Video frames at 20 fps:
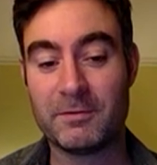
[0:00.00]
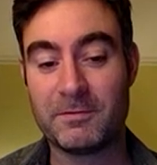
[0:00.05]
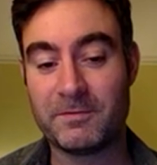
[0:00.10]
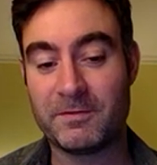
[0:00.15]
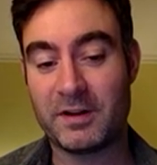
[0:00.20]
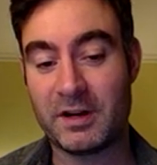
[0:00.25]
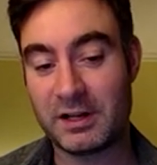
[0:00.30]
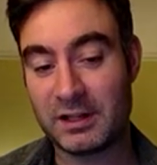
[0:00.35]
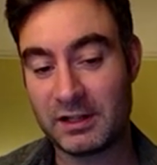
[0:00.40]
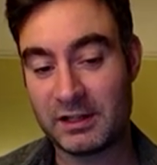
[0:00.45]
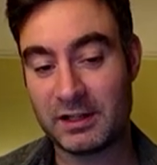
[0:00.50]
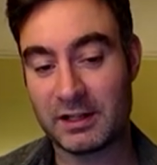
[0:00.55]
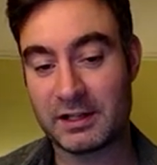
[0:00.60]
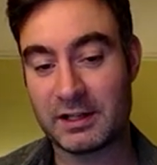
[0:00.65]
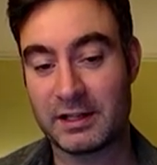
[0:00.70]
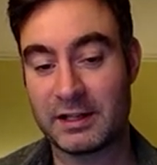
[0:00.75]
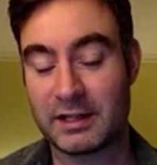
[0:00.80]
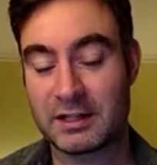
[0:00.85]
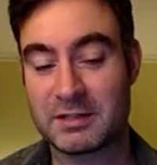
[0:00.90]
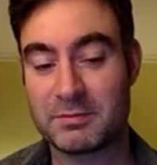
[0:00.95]
Finally, I
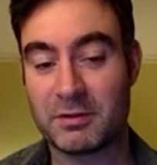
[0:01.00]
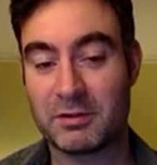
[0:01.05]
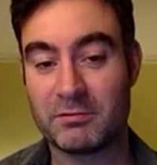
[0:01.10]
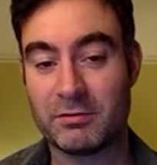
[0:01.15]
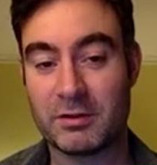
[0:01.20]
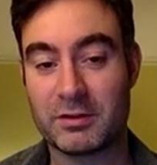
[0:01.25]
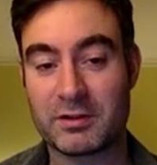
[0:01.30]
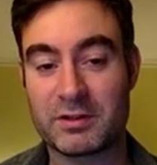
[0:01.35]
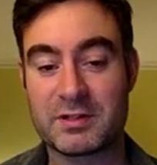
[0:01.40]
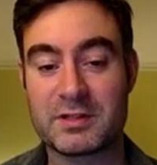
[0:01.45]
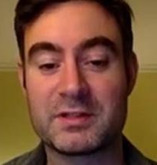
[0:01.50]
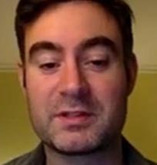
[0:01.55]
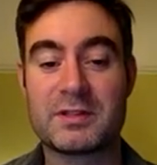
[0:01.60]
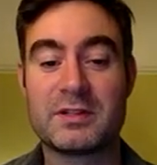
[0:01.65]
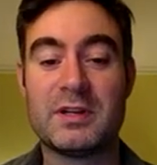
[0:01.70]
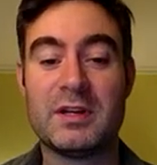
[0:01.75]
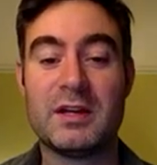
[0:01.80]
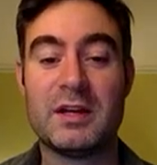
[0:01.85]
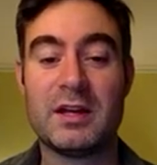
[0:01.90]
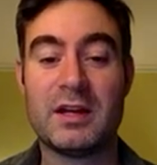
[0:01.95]
connect my rooks,
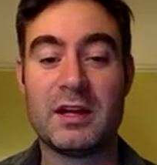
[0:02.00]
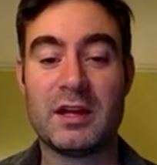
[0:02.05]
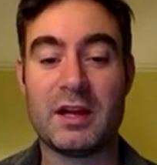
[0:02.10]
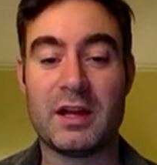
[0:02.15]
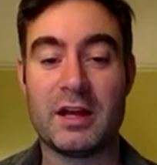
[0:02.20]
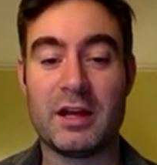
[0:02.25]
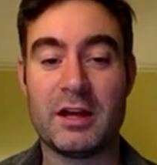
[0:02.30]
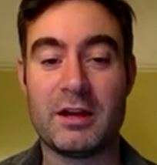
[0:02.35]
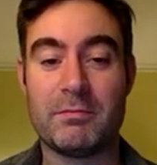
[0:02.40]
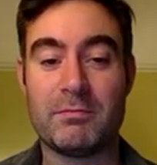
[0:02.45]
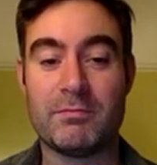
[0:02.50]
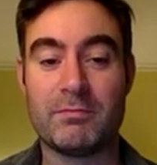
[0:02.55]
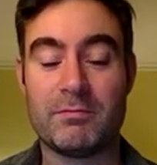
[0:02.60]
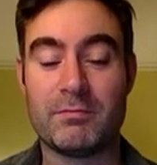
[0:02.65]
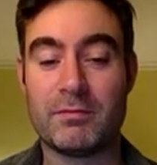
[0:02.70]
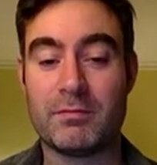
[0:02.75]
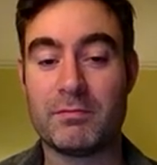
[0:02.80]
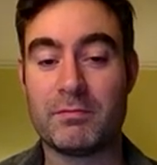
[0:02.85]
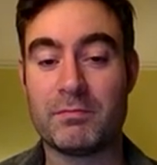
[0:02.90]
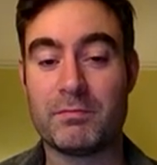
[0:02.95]

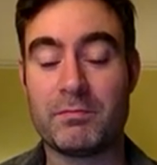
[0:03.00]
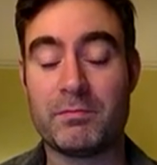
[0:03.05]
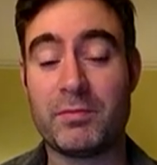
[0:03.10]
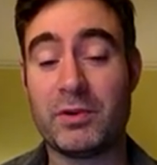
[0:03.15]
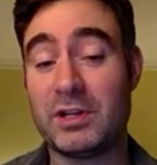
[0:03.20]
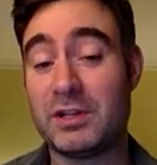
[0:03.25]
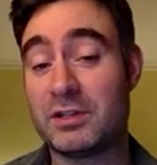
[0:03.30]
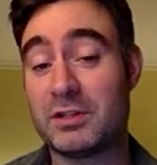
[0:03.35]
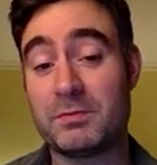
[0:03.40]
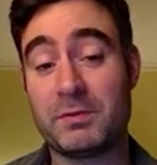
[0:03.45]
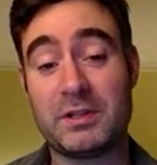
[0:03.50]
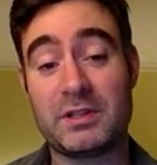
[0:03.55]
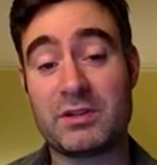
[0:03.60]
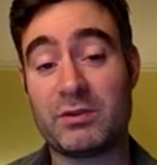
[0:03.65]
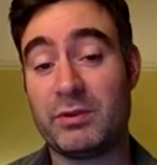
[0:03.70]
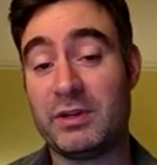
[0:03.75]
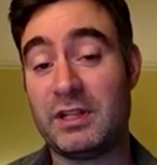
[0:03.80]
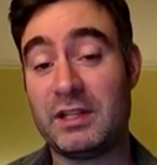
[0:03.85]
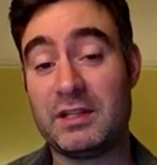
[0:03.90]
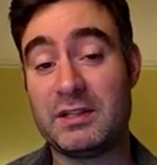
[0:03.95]
but he just plays
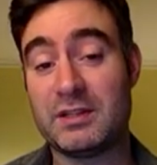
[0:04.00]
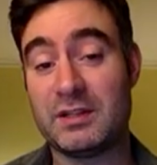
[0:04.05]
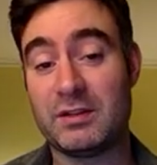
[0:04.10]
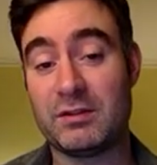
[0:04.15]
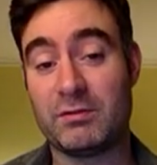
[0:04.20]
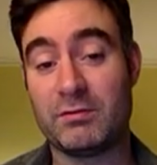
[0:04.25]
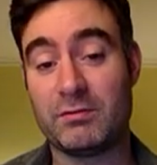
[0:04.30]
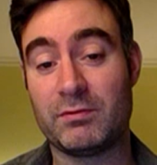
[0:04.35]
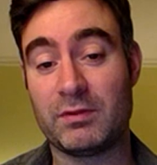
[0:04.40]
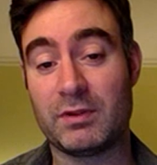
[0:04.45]
queen e2.